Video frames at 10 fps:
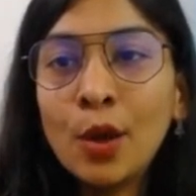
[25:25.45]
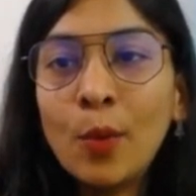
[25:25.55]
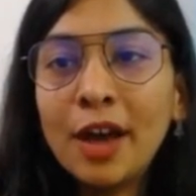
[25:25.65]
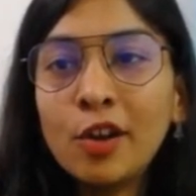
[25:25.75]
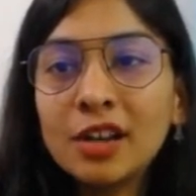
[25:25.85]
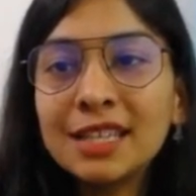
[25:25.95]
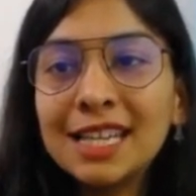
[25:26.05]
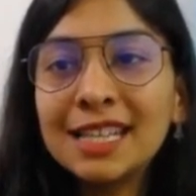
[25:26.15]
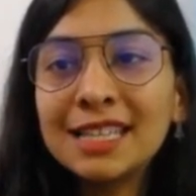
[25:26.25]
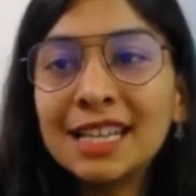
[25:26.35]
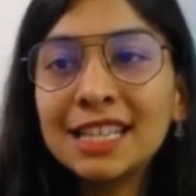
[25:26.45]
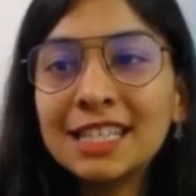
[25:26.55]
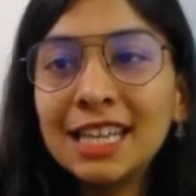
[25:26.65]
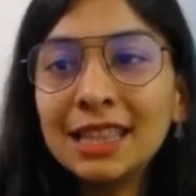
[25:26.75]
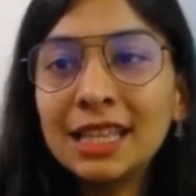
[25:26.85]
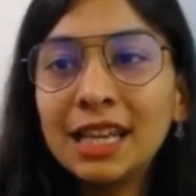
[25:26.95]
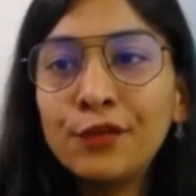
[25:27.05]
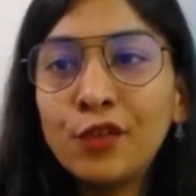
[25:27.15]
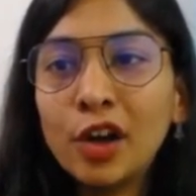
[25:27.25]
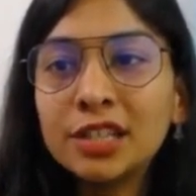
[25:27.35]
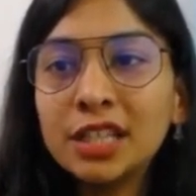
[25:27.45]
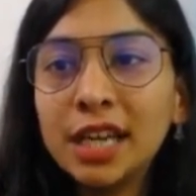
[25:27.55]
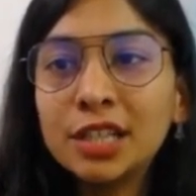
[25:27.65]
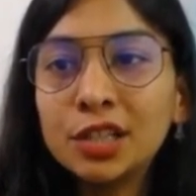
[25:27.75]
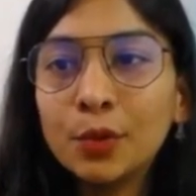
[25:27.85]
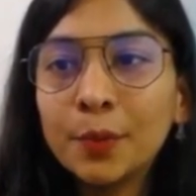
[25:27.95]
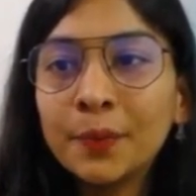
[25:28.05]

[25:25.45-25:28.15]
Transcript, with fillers: One oxygen 16, three 48U.